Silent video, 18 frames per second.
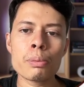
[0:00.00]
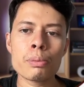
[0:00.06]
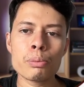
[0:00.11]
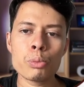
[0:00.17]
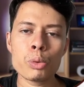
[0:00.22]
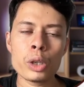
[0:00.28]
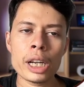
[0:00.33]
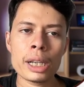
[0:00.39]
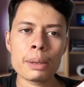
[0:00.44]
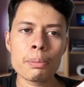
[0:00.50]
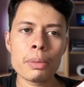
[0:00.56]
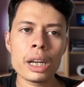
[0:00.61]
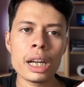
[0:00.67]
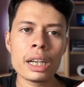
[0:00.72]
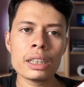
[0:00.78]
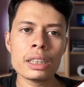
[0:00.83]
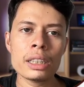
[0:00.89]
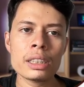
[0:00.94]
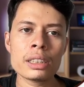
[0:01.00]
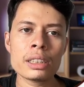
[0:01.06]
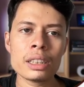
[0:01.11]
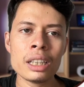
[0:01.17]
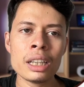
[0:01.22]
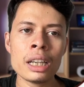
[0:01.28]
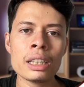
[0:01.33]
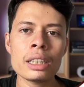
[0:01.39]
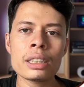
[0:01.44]
product brand is
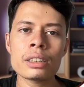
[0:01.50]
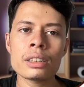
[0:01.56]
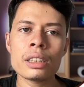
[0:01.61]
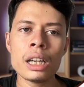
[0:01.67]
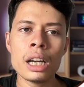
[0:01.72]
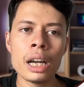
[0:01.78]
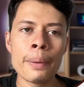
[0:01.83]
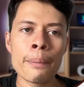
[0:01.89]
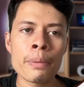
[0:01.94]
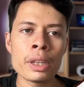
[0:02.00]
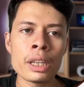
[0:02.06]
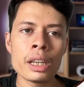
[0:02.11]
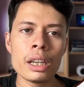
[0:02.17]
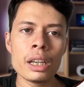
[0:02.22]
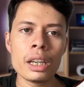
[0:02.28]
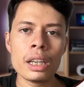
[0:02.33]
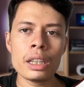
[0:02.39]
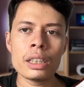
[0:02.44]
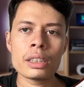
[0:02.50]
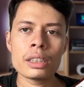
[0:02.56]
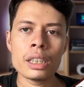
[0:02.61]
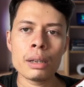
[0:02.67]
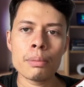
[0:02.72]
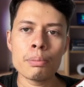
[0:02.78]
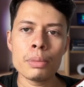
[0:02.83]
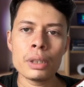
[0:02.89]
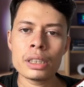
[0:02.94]

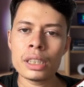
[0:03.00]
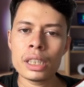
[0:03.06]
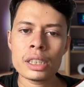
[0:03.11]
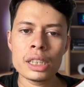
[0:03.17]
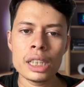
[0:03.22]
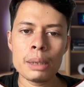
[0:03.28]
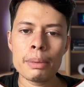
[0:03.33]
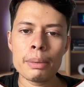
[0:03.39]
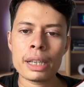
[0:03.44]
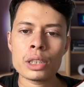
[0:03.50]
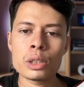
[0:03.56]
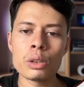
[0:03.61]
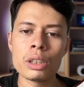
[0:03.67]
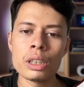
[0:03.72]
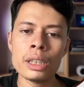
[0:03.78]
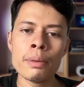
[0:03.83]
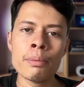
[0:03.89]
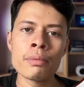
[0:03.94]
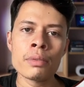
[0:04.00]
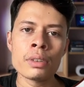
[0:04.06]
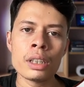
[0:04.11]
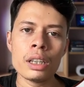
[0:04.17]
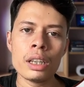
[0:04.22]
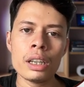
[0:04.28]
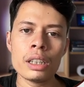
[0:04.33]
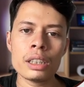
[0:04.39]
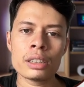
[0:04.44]
the business name actually,
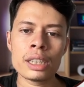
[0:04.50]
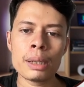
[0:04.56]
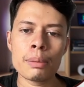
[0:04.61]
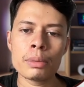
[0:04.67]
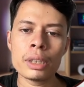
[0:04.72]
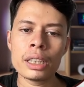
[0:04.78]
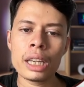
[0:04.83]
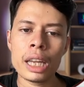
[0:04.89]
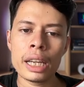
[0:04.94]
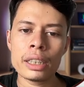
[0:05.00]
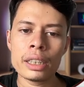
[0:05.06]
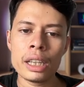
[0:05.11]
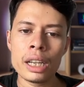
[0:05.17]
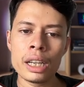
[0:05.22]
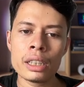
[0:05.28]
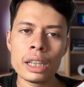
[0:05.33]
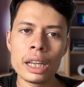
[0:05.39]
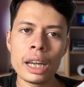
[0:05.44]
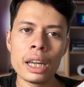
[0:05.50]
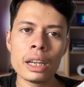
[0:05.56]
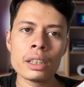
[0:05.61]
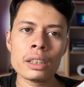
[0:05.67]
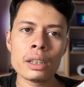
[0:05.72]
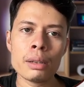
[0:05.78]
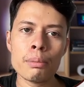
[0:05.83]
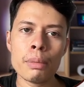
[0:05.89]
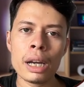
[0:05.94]
something like that,
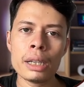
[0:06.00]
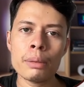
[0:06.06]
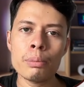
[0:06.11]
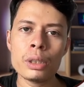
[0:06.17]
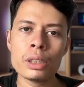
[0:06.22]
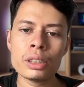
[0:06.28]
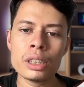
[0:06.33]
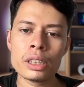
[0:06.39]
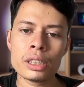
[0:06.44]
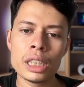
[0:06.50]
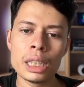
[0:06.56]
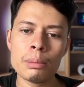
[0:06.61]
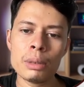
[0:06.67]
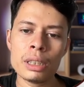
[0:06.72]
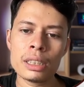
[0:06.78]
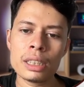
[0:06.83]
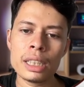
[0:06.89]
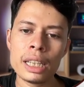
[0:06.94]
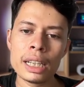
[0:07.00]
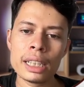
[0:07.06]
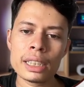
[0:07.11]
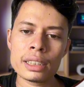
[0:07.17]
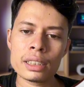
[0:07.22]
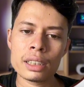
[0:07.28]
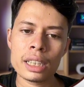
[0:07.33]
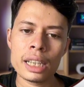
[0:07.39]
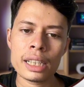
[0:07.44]
and my business name is
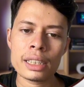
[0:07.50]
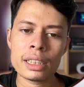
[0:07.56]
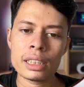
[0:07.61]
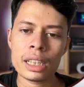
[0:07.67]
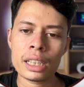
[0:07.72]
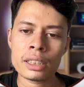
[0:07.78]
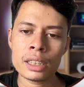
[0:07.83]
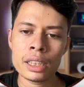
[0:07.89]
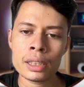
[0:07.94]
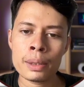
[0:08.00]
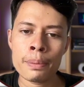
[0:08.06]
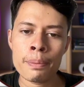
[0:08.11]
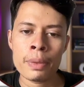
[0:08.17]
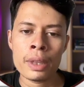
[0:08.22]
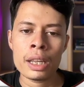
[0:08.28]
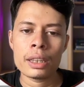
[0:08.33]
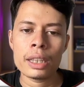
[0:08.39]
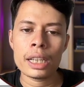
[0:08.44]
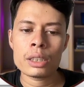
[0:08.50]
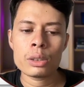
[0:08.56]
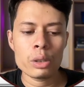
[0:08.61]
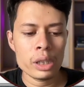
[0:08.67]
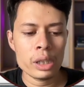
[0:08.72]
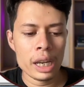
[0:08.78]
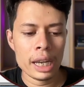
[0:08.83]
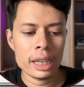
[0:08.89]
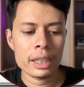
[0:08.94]
Gadget Access. That's
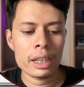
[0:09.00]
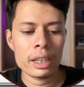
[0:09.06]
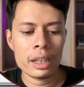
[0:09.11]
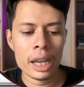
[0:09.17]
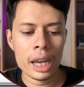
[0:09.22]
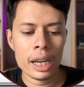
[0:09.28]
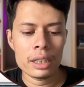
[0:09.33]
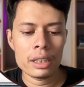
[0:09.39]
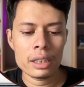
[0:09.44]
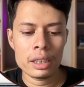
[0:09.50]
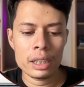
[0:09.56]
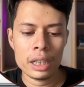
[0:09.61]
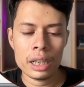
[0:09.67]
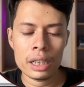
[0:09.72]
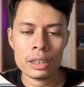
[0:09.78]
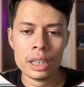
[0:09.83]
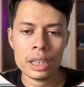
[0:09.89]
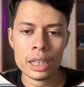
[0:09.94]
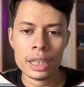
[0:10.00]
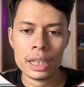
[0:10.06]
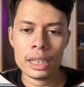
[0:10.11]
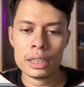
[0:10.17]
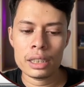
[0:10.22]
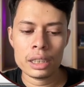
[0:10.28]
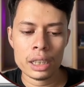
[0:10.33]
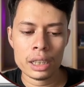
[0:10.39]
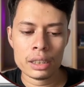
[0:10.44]
why I can write it here, the
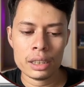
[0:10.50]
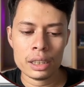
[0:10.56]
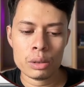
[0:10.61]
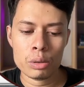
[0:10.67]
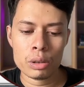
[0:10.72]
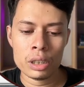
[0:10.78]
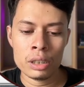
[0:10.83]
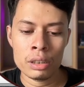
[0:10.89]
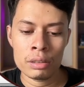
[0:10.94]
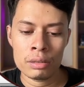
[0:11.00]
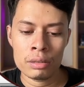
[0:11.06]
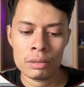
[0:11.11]
Gadget Access. Okay,